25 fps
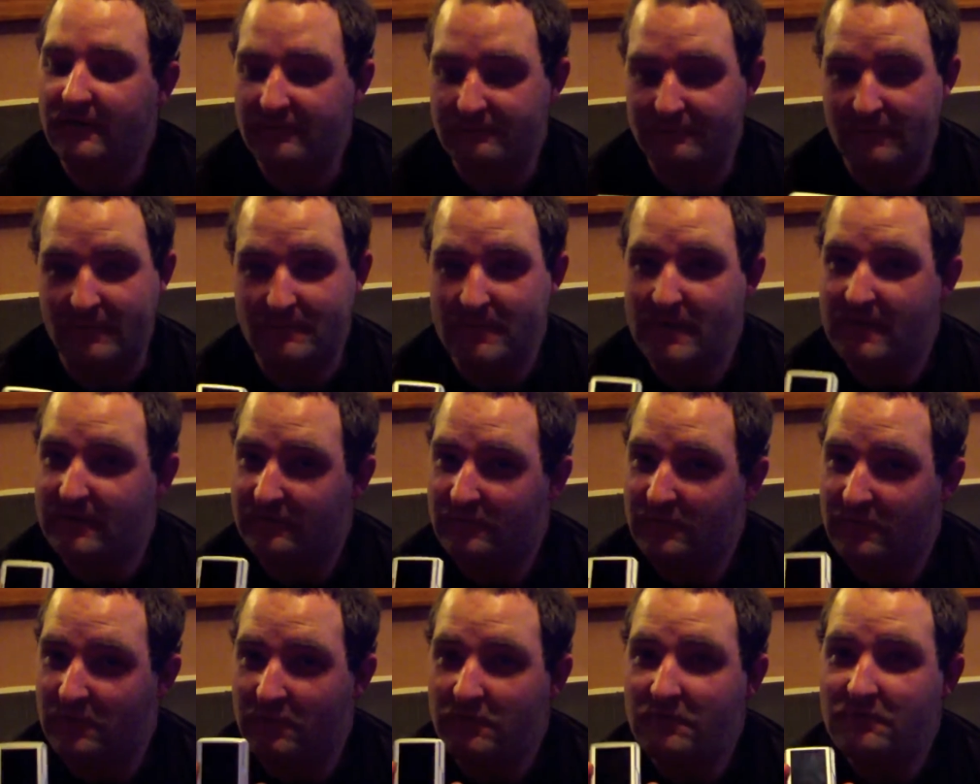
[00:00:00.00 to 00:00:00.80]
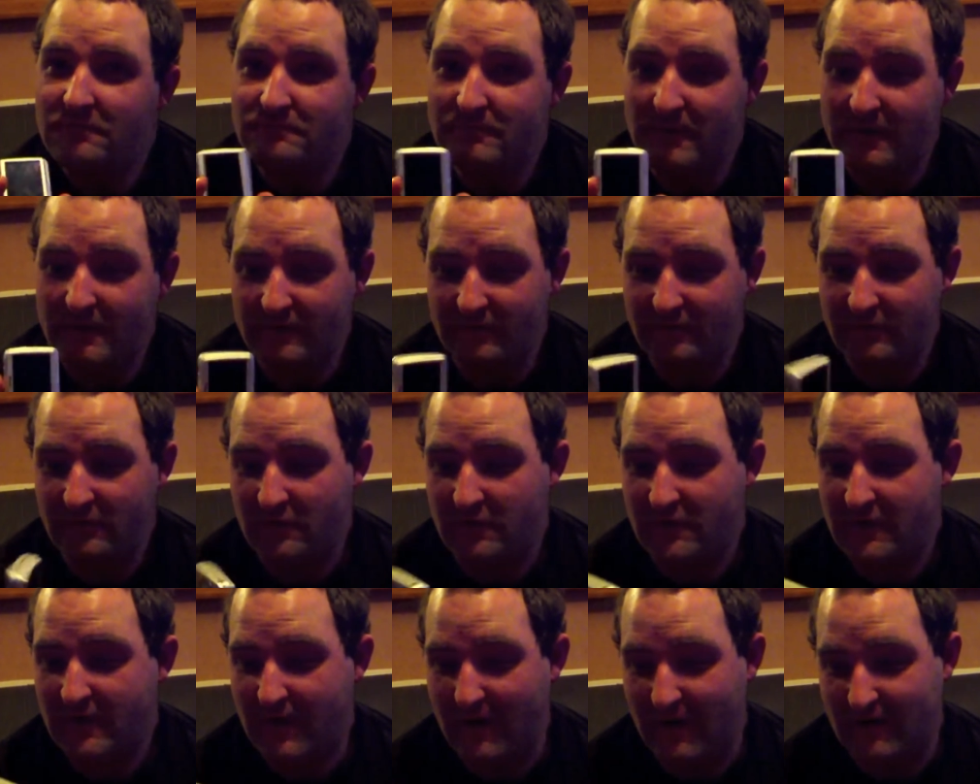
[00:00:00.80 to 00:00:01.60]
But make sure
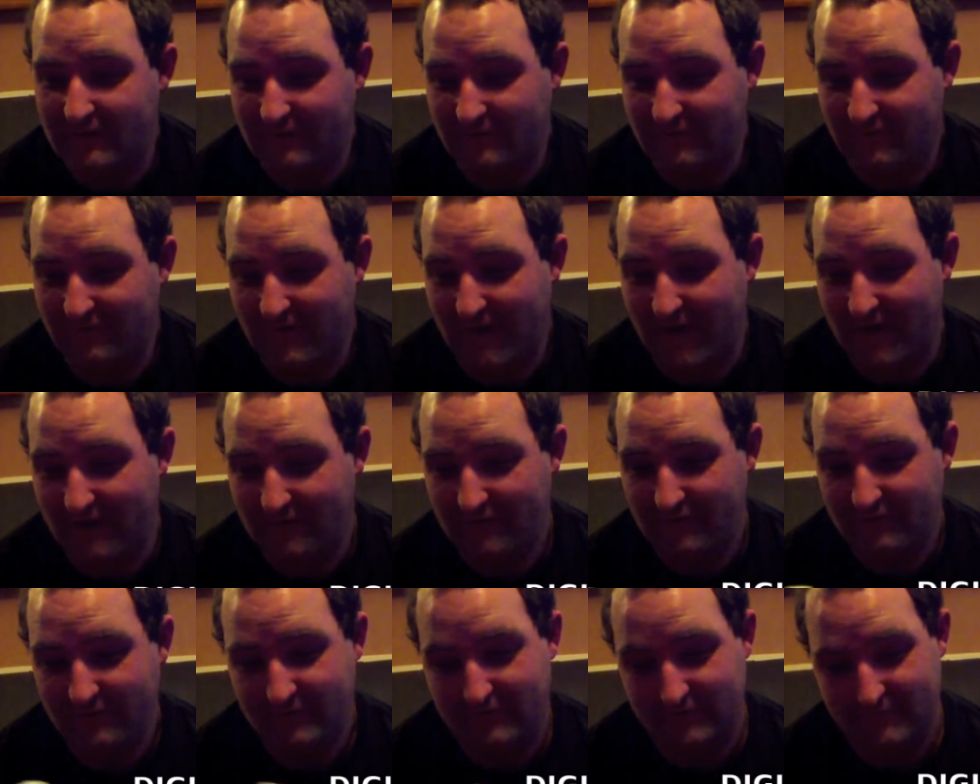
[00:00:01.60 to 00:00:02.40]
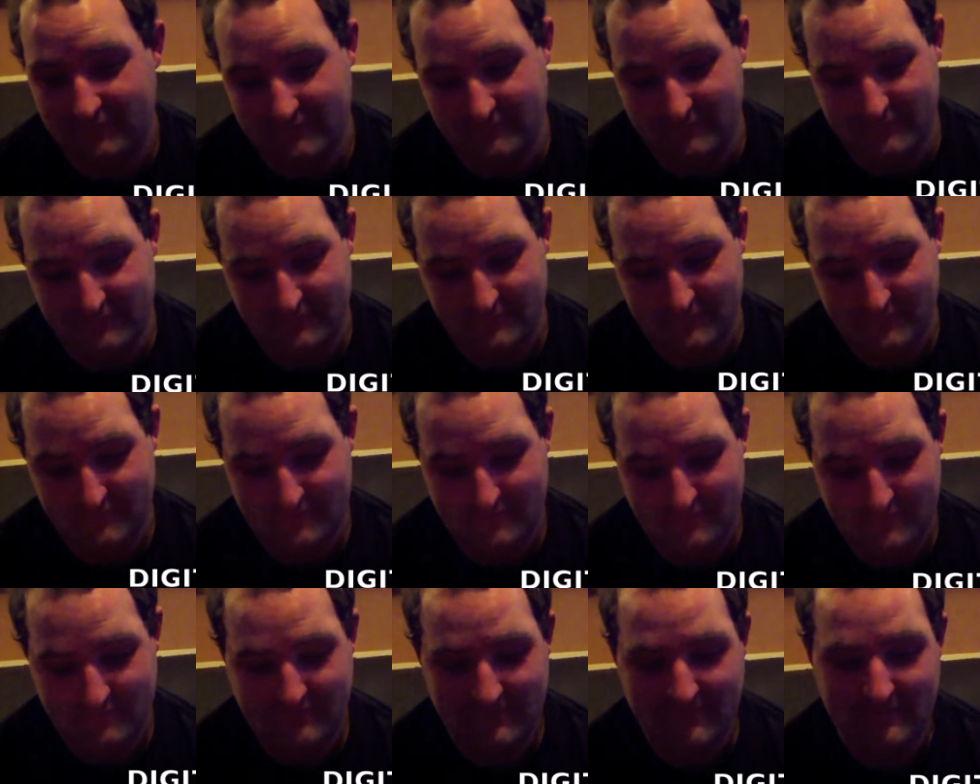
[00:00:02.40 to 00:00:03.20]
it has a flash.
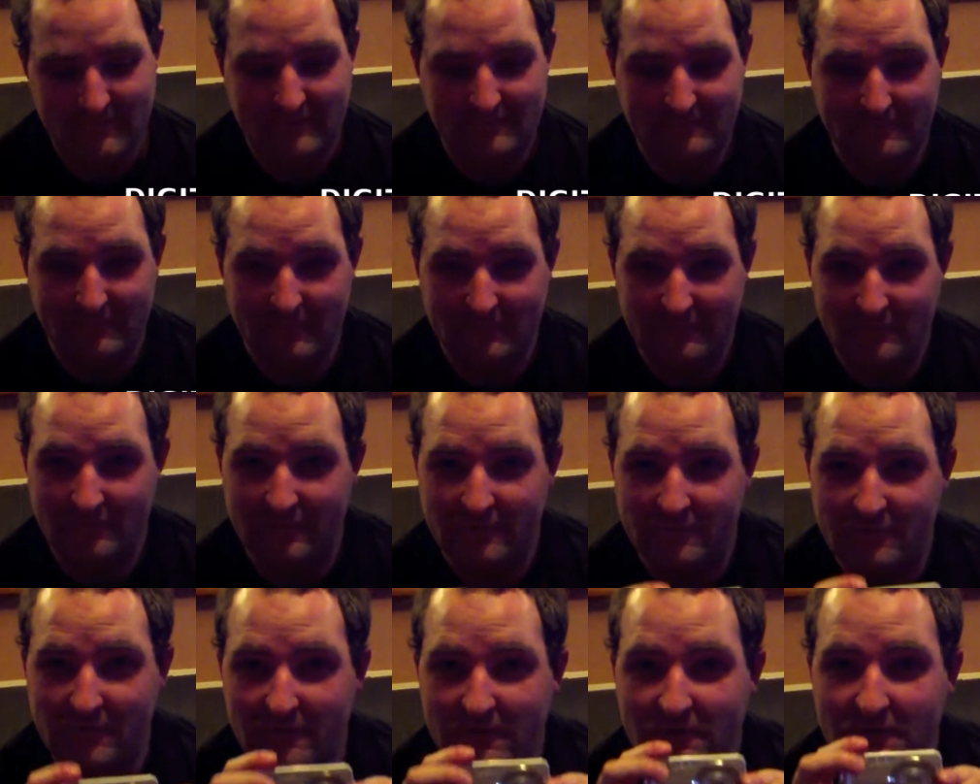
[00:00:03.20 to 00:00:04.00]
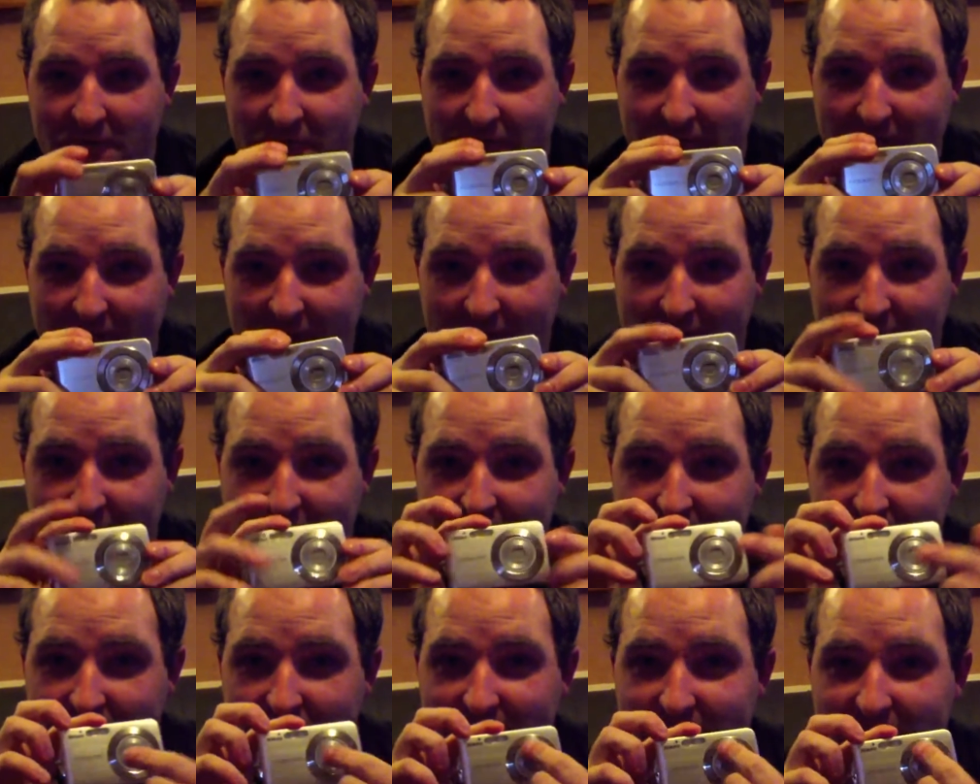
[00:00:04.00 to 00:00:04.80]
Make sure it's got a little
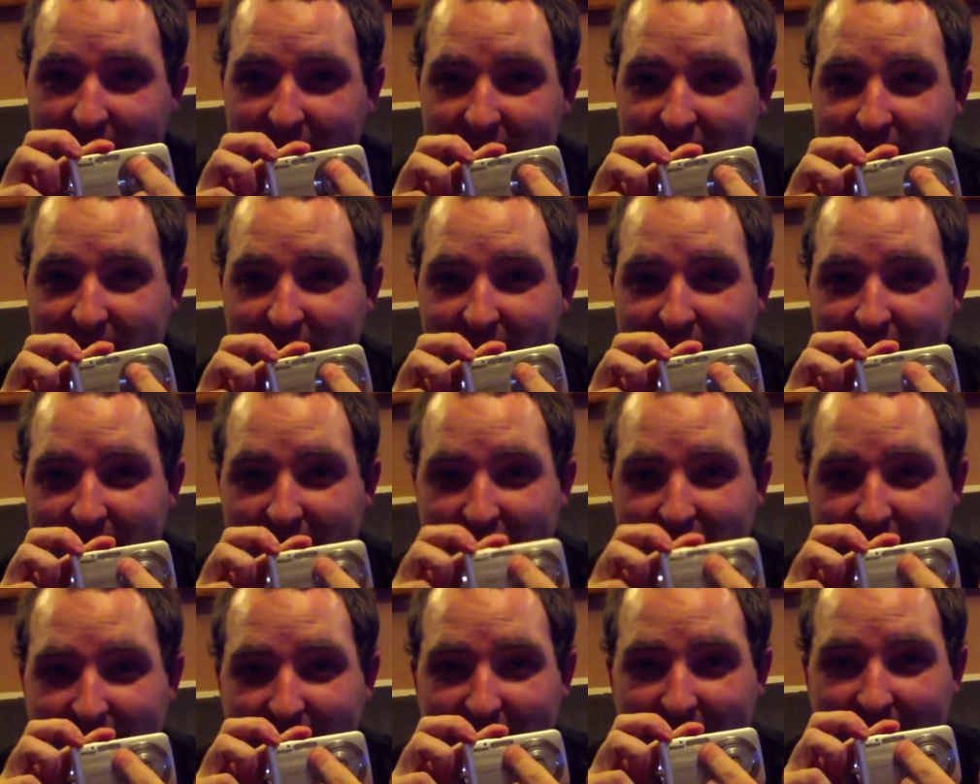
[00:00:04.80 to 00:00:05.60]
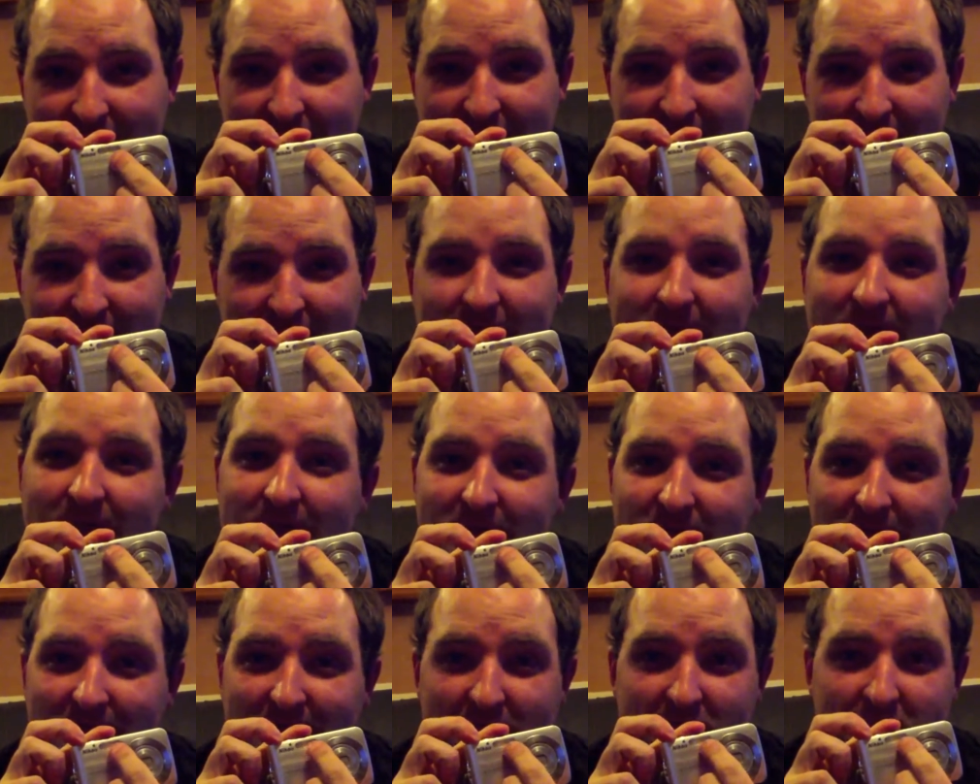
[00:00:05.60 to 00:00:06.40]

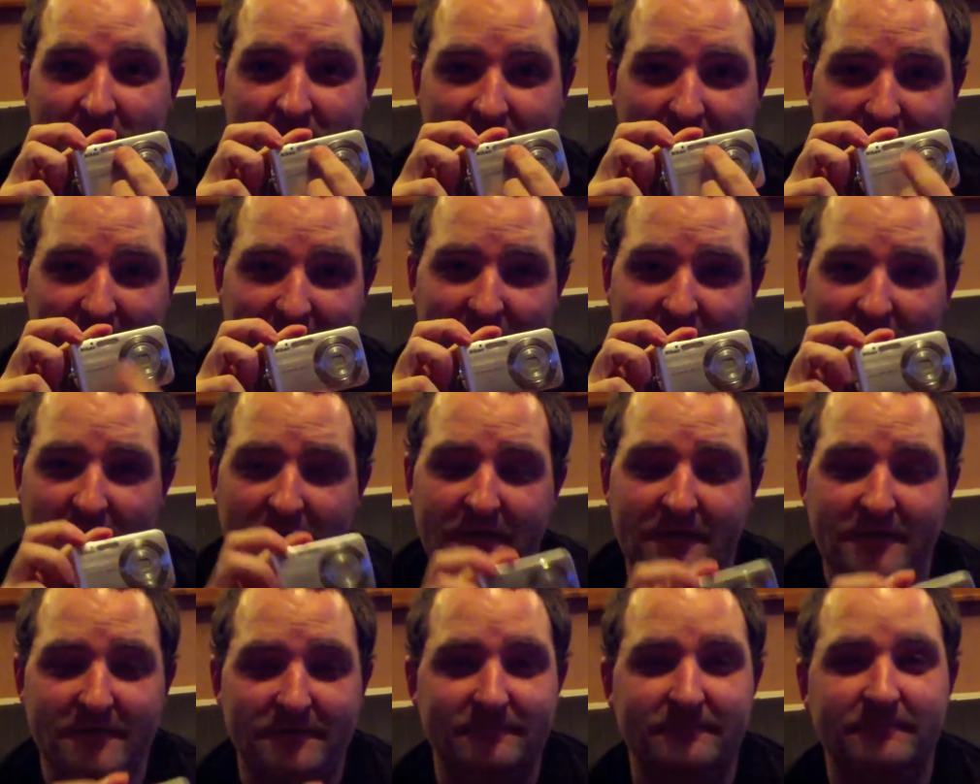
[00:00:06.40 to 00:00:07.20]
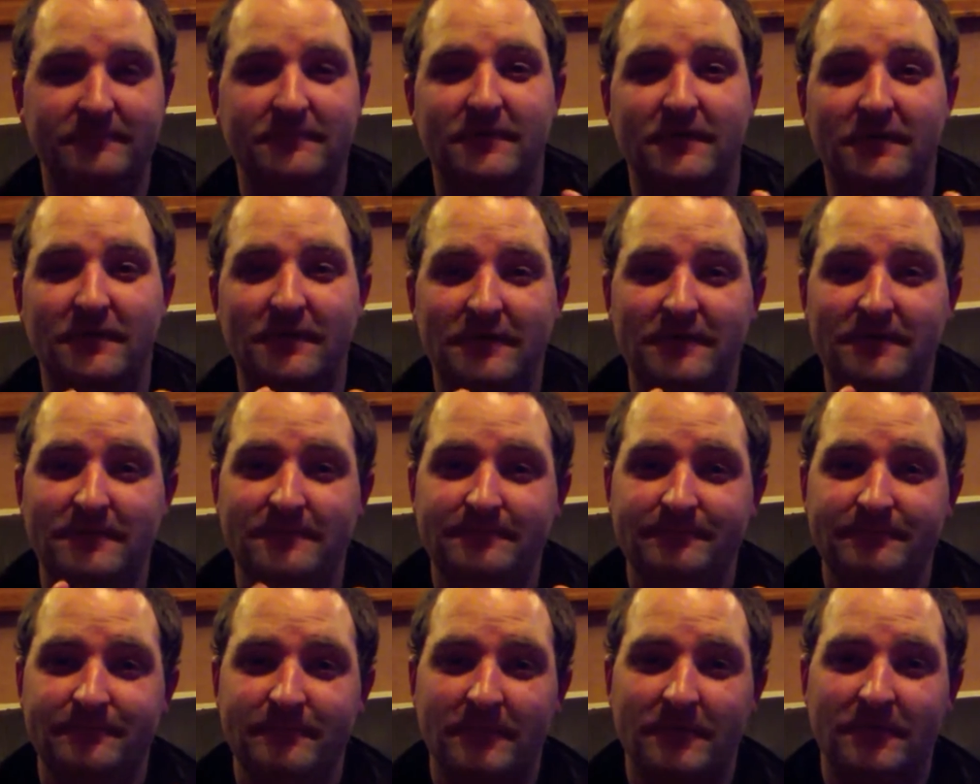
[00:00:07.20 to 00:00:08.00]
flashlight,
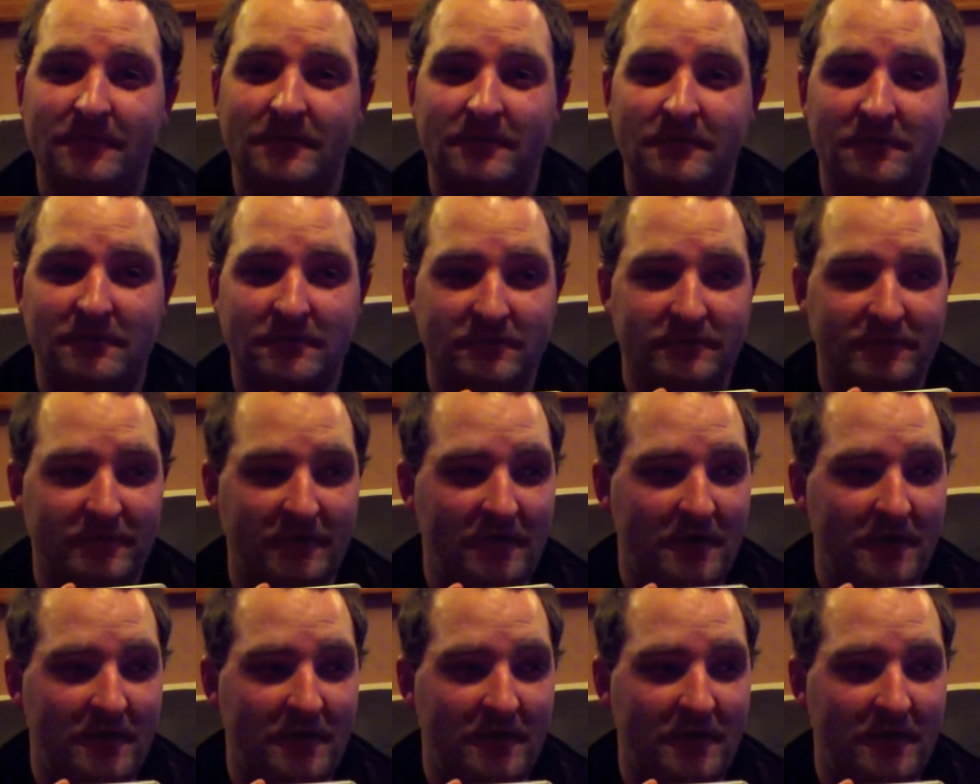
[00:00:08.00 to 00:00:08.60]
because